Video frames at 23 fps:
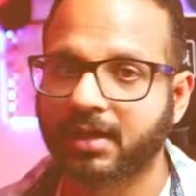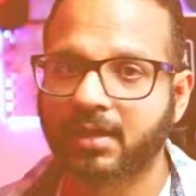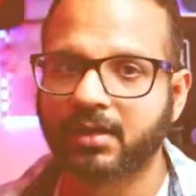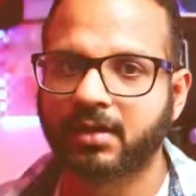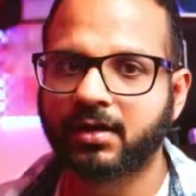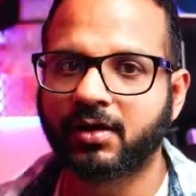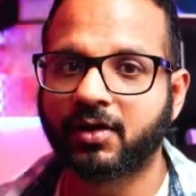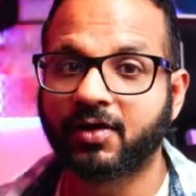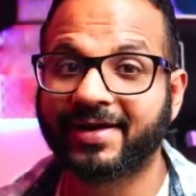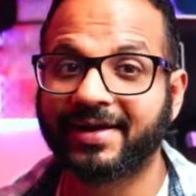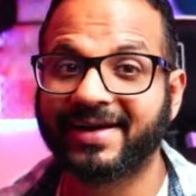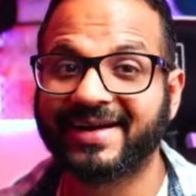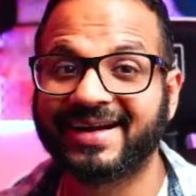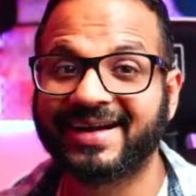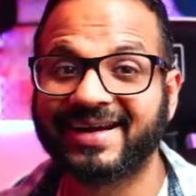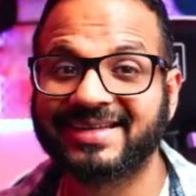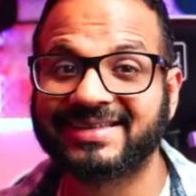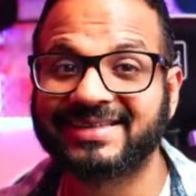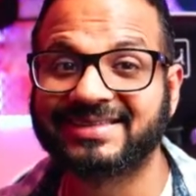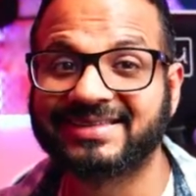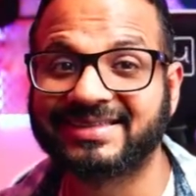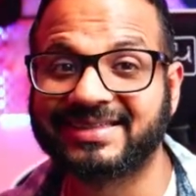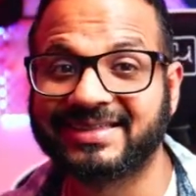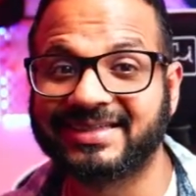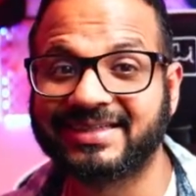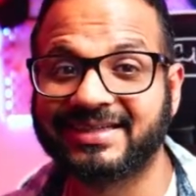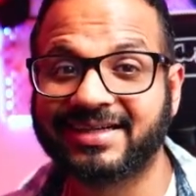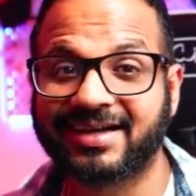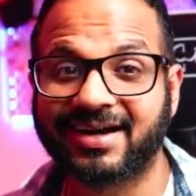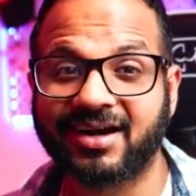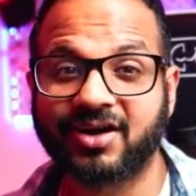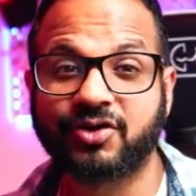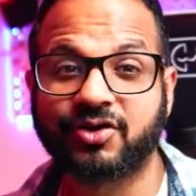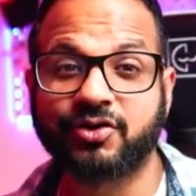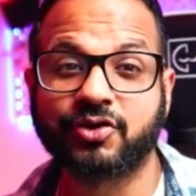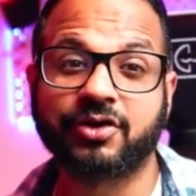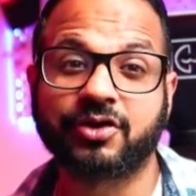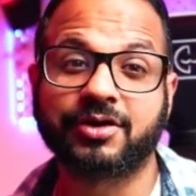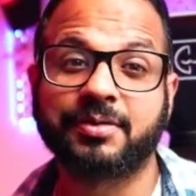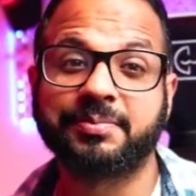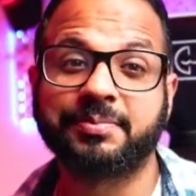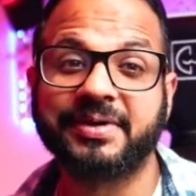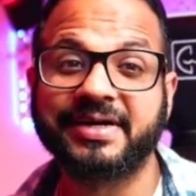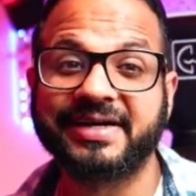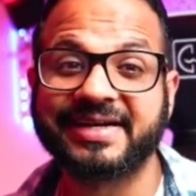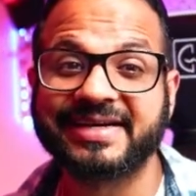All right, let's see how Docker
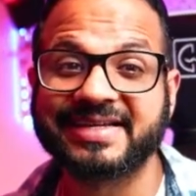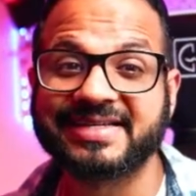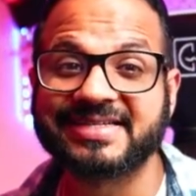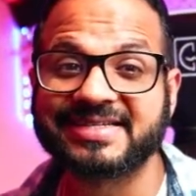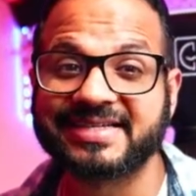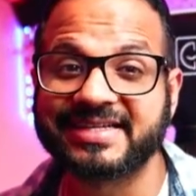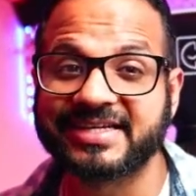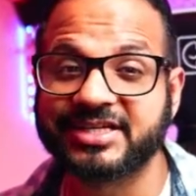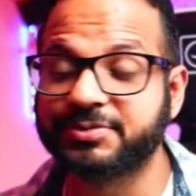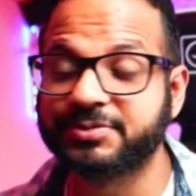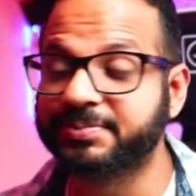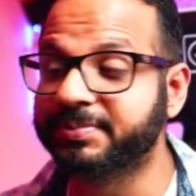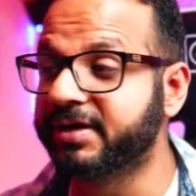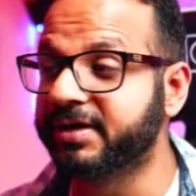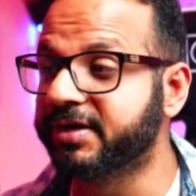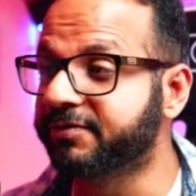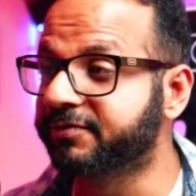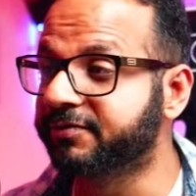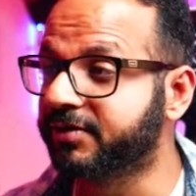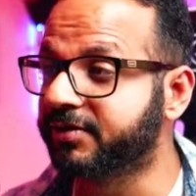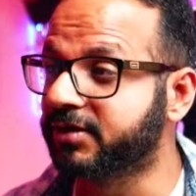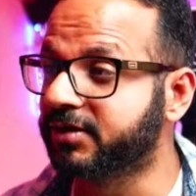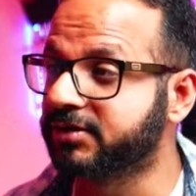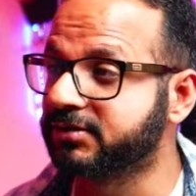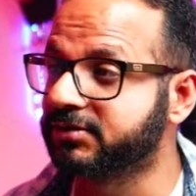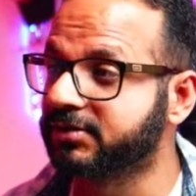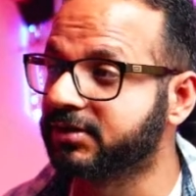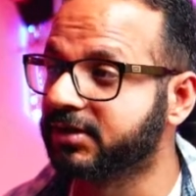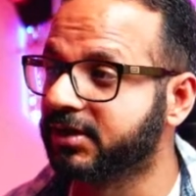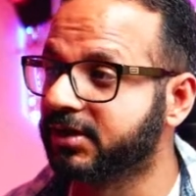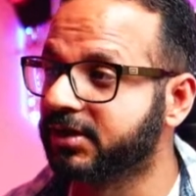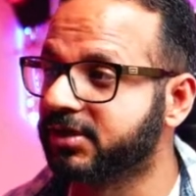multi-stage build works.